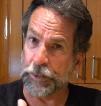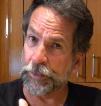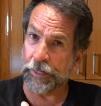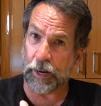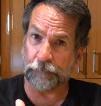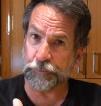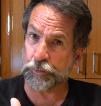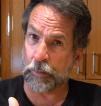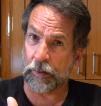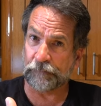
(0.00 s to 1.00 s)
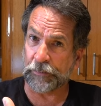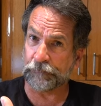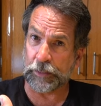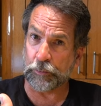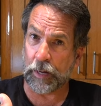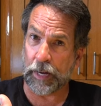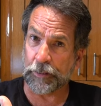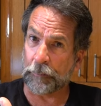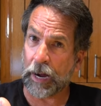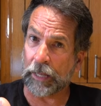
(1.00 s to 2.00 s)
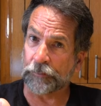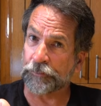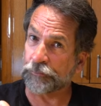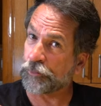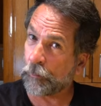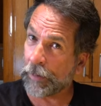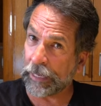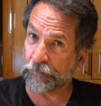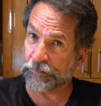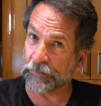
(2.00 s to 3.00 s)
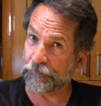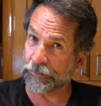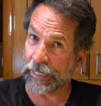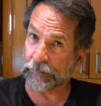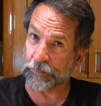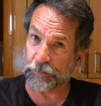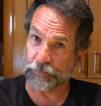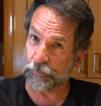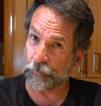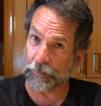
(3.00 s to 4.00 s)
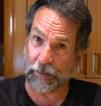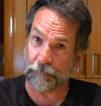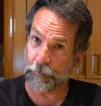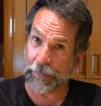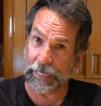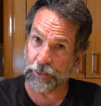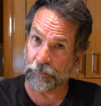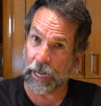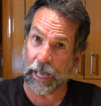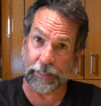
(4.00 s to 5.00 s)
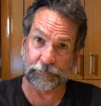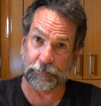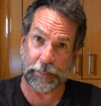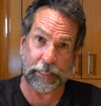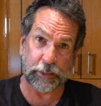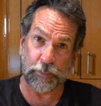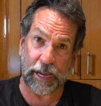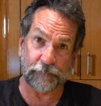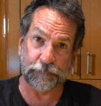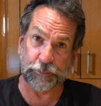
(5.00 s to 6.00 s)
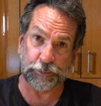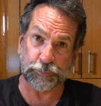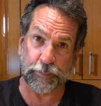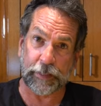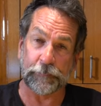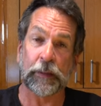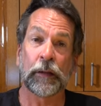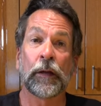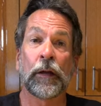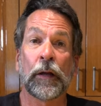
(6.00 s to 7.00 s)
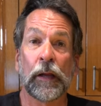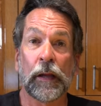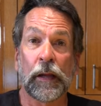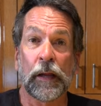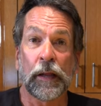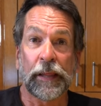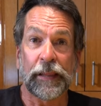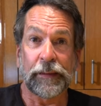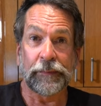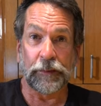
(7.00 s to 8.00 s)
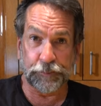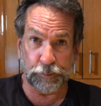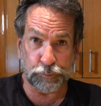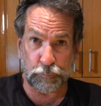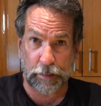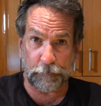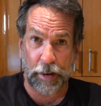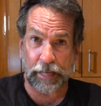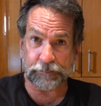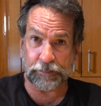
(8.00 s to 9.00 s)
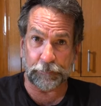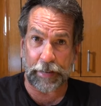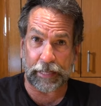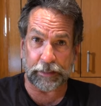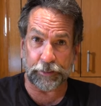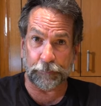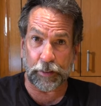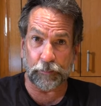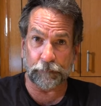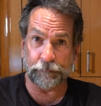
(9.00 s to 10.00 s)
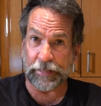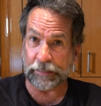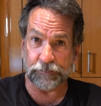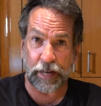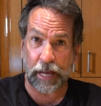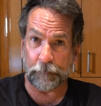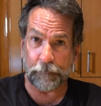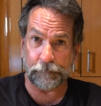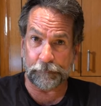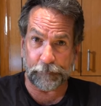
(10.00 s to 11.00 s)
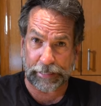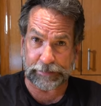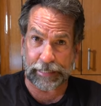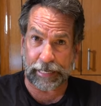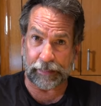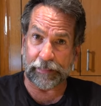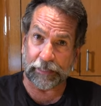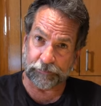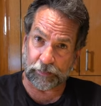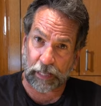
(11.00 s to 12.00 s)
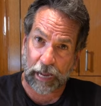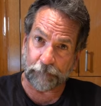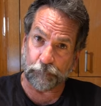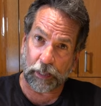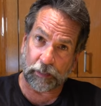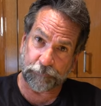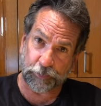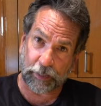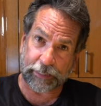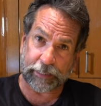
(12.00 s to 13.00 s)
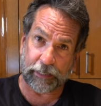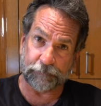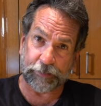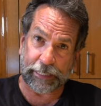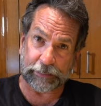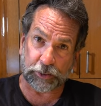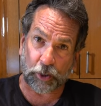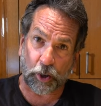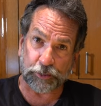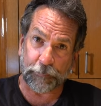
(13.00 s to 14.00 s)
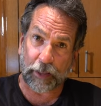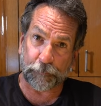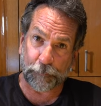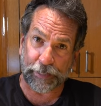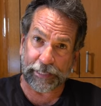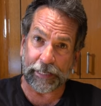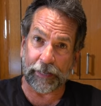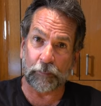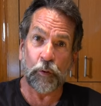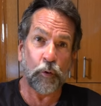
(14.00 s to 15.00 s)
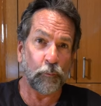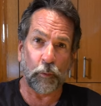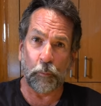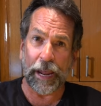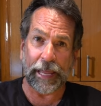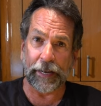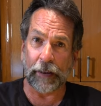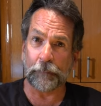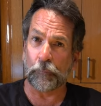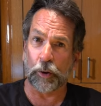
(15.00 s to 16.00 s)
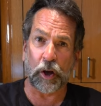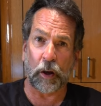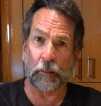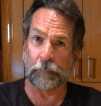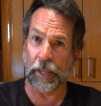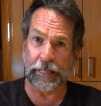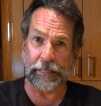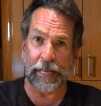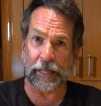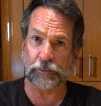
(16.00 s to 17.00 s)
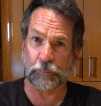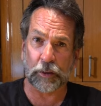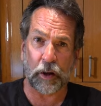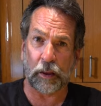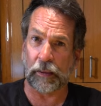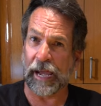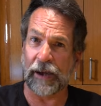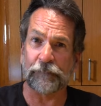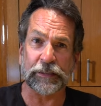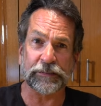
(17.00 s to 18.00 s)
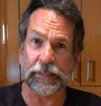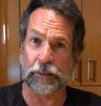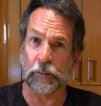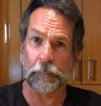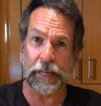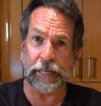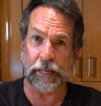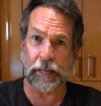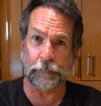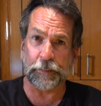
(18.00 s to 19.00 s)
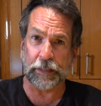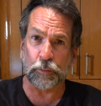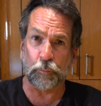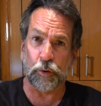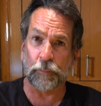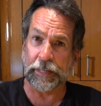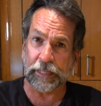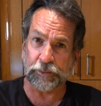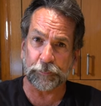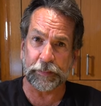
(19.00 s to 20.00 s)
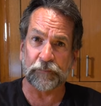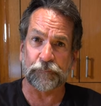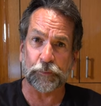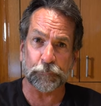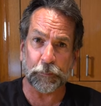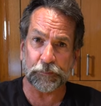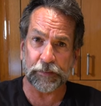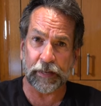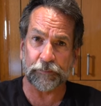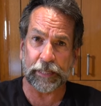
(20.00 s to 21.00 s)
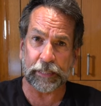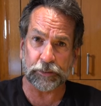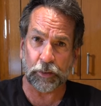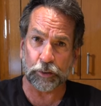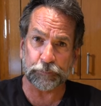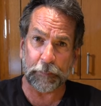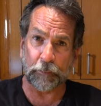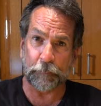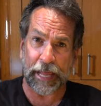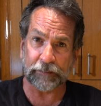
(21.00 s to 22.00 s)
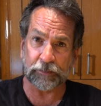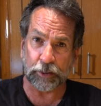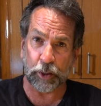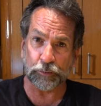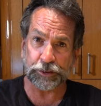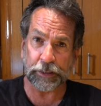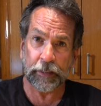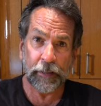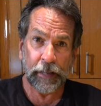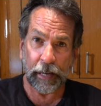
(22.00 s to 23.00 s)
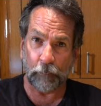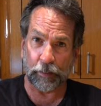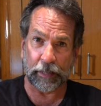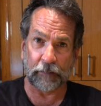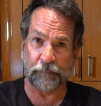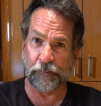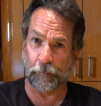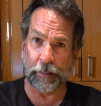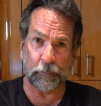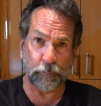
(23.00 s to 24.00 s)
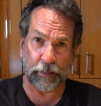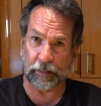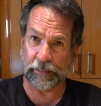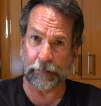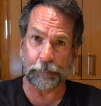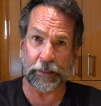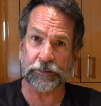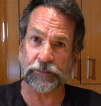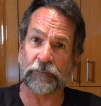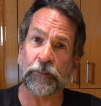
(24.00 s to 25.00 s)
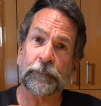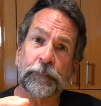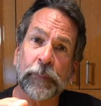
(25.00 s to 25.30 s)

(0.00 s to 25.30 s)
When you get offshore 50 to 100 miles, there's no bait receivers out there. So whatever bait you got is the bait you have for your trip. The little square box in the back of your boat, that is not a bait tank. That is a live well. If you're lucky enough to catch a largemouth, bring it in. We'll weigh it up. We'll call Bloody Decks. We'll call every single media company in the world because you'll be the first person to ever catch a largemouth bass in the ocean. And we're going to film it and we're going to take pictures of it.